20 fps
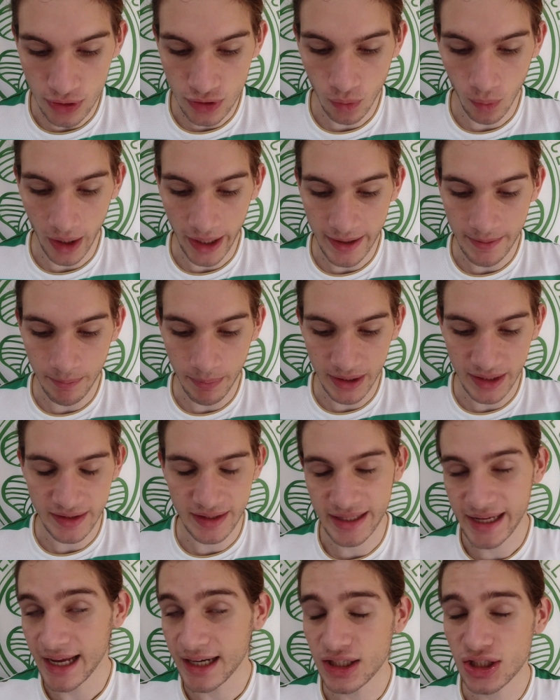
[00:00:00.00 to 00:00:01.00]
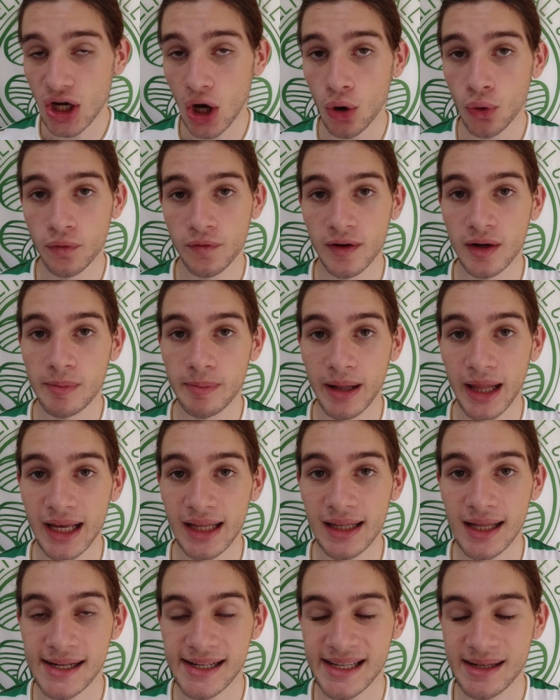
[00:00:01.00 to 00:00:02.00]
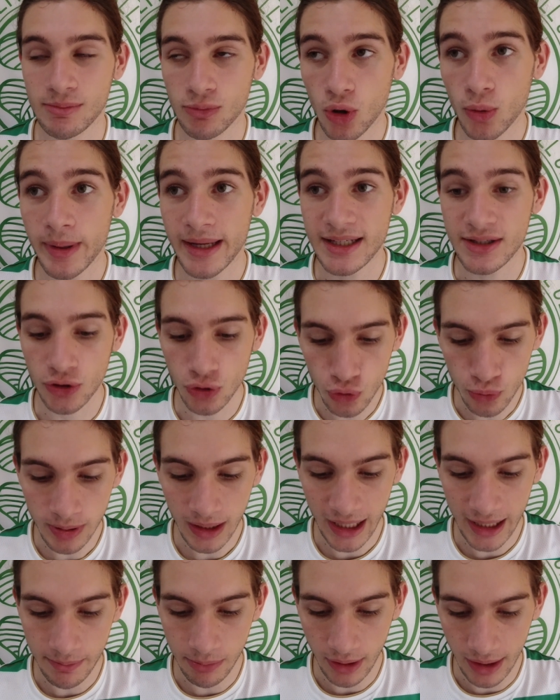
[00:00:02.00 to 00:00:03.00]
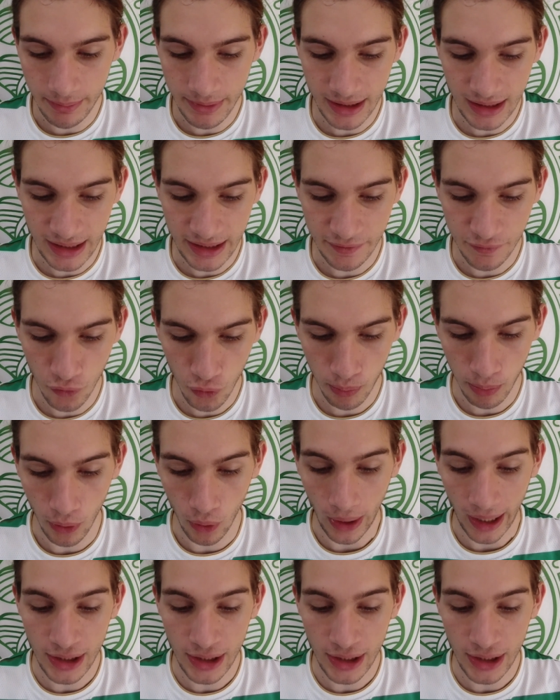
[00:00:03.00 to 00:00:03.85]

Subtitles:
his way, but at the end goal for a player like him will be to play Premier League football.